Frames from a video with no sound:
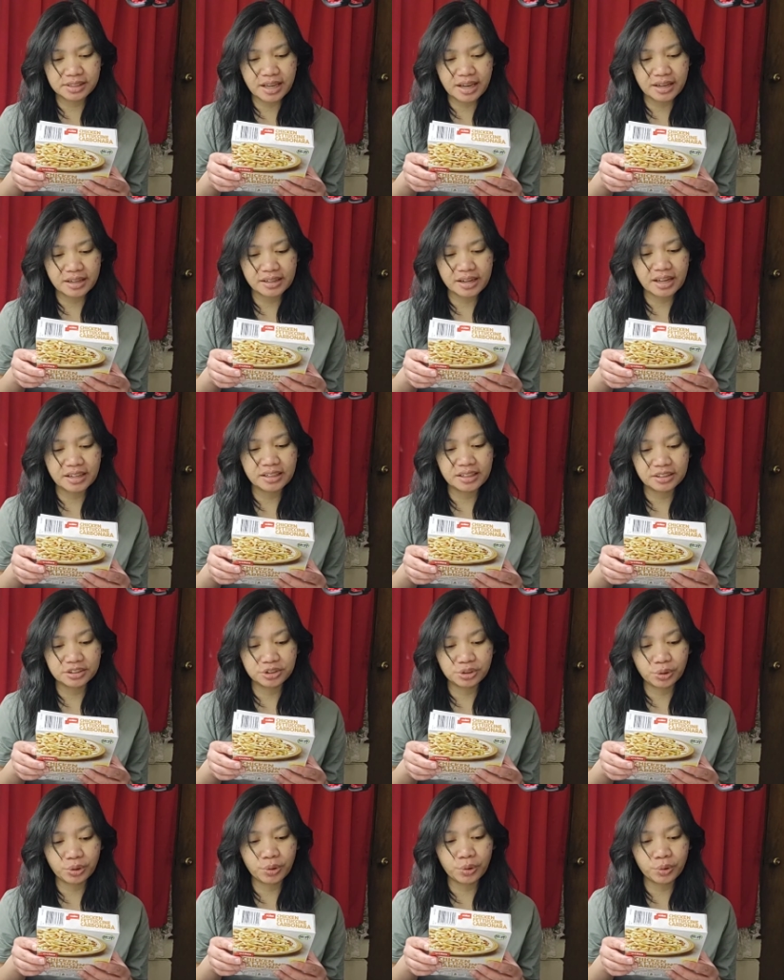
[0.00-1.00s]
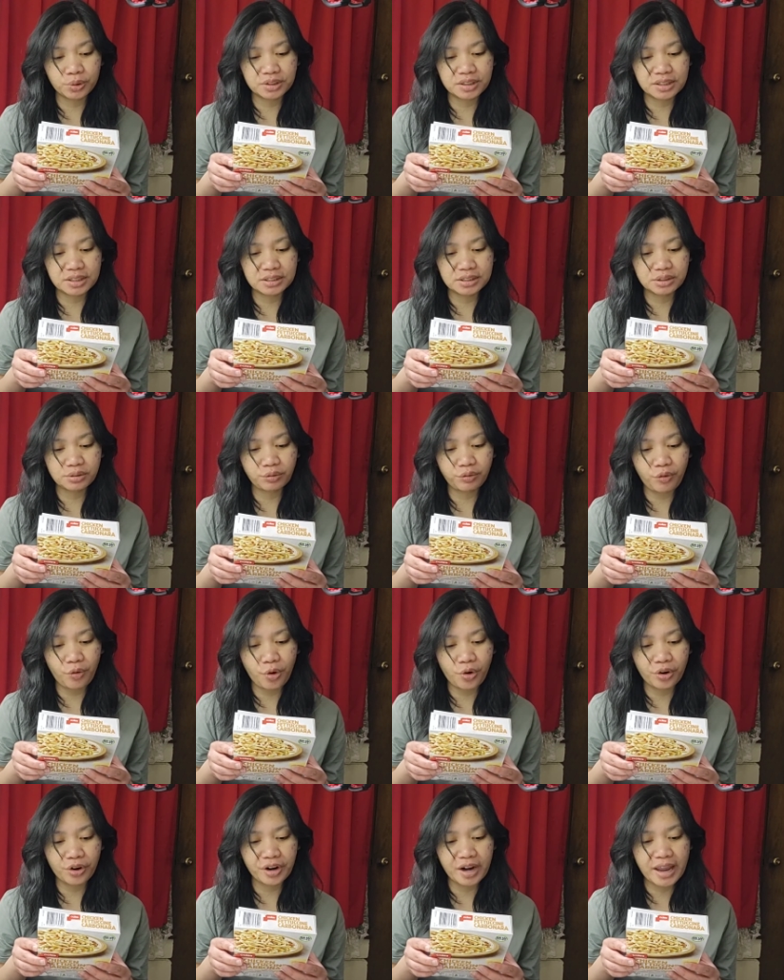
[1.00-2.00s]
And I need to cook this
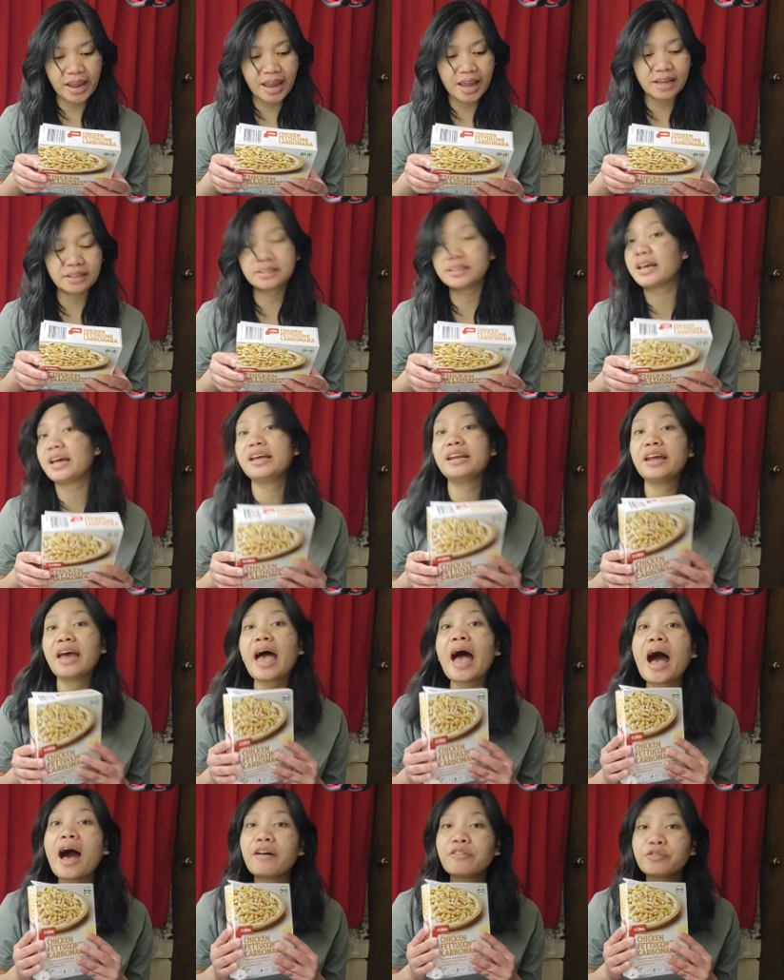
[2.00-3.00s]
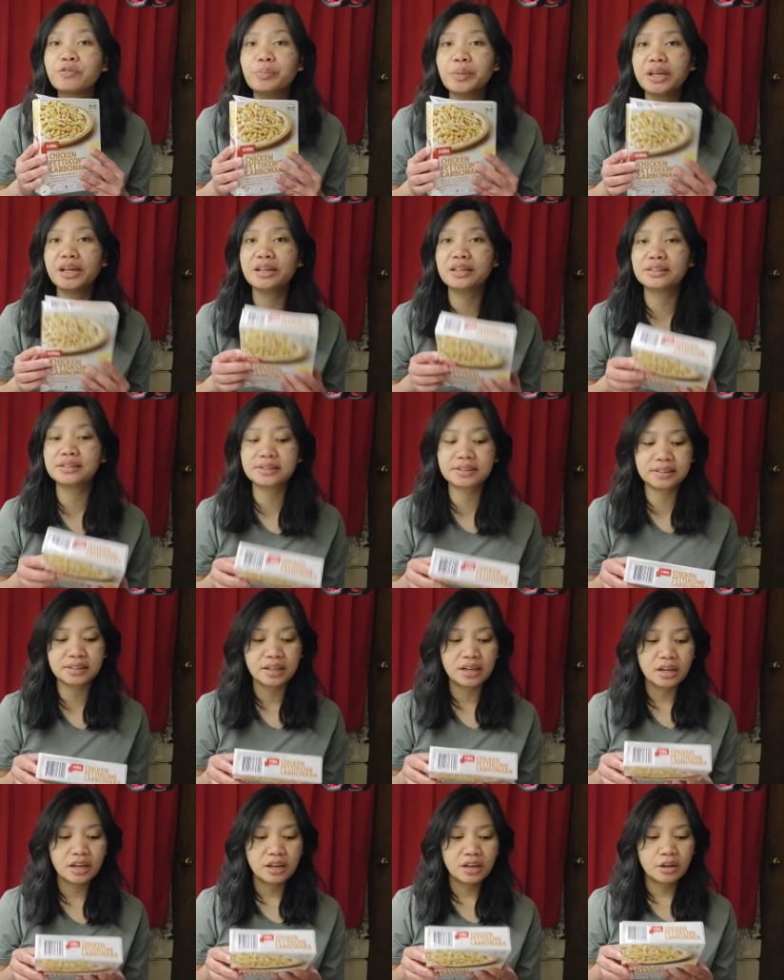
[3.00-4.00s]
for eight and a half minutes
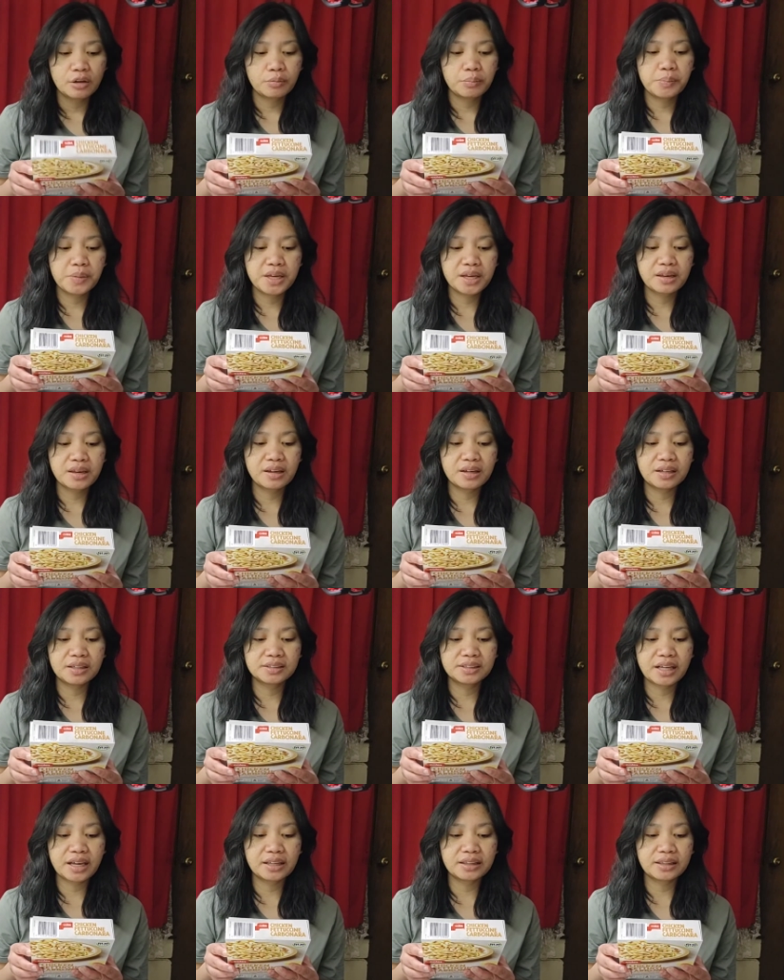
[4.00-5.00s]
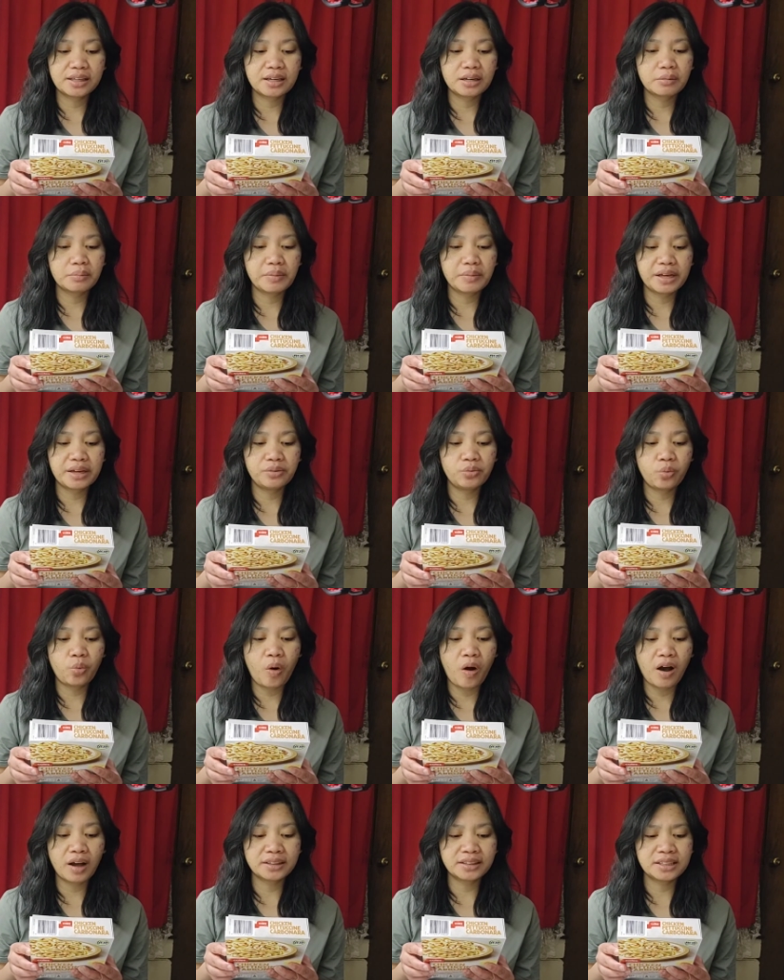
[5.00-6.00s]
because I think my
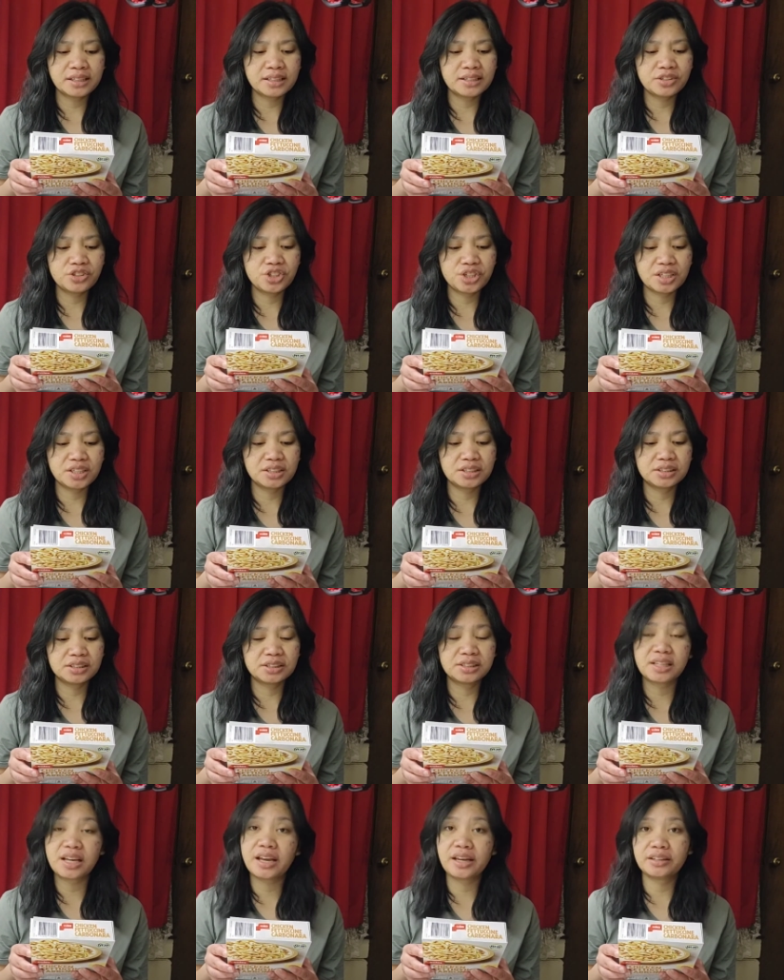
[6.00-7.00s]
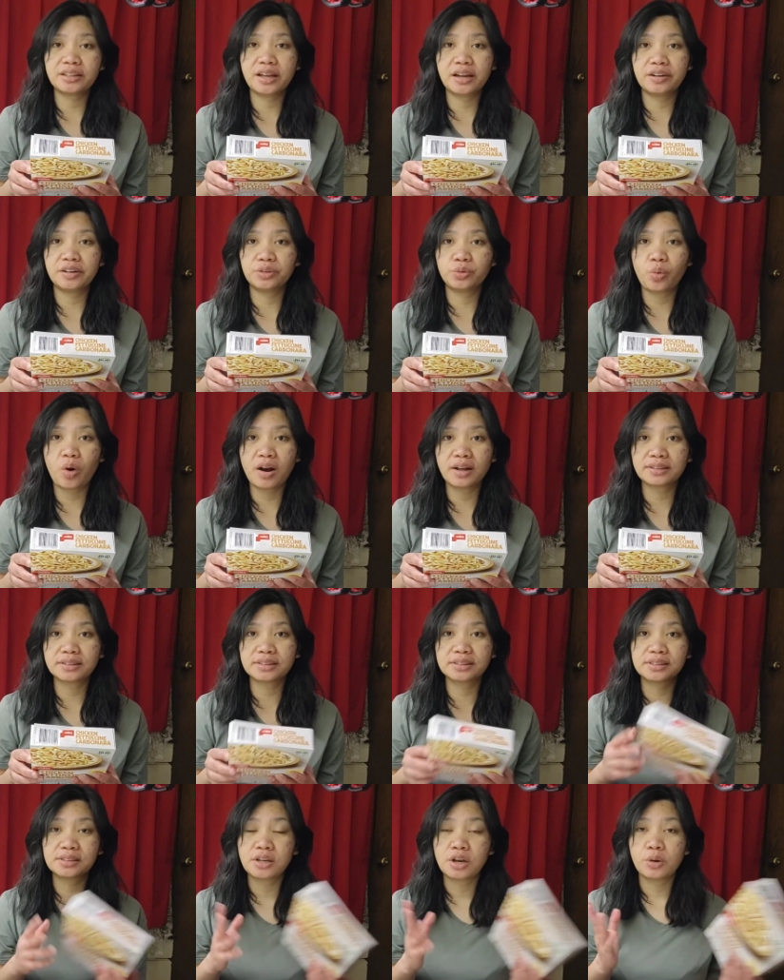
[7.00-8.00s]
wattage is 800
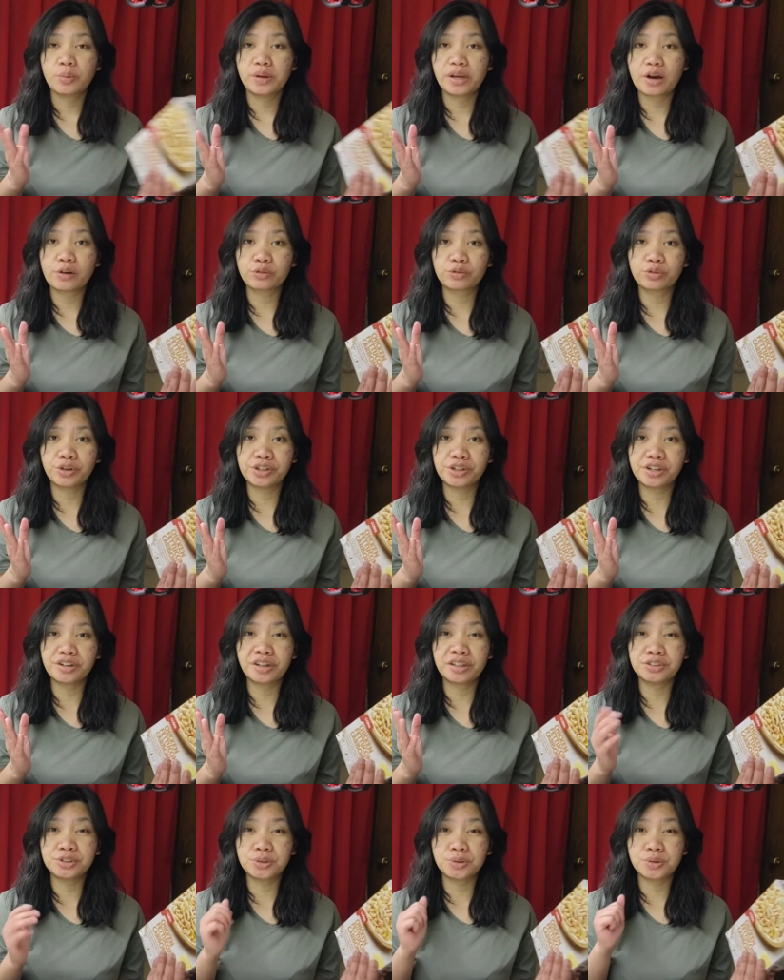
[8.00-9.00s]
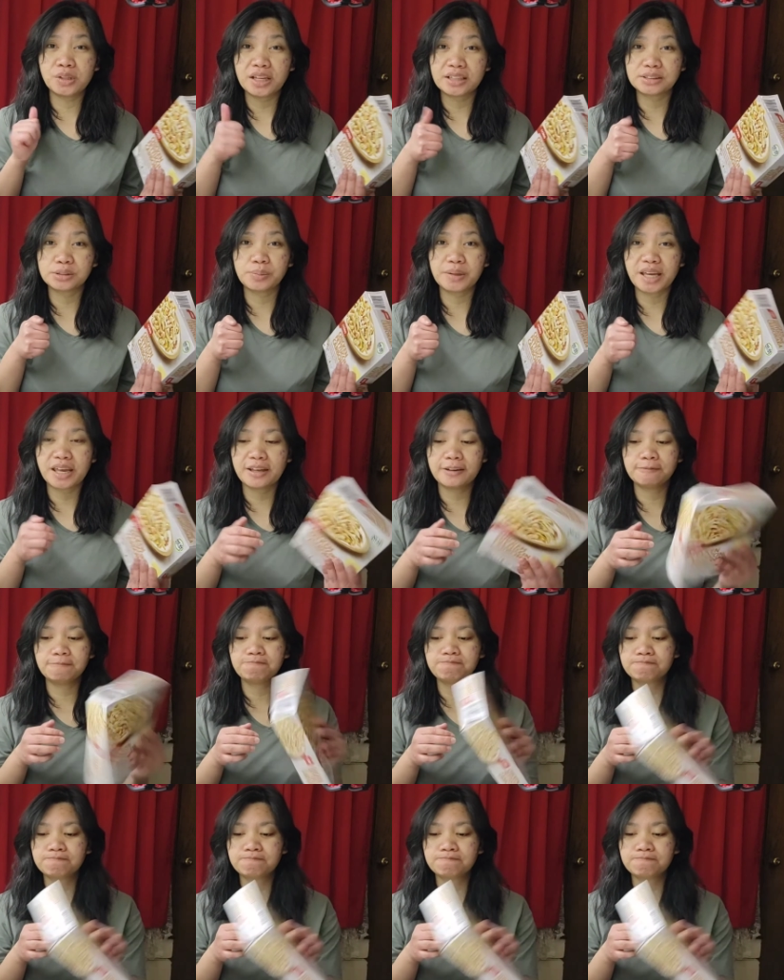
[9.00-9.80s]
watts. Without further ado, let's begin.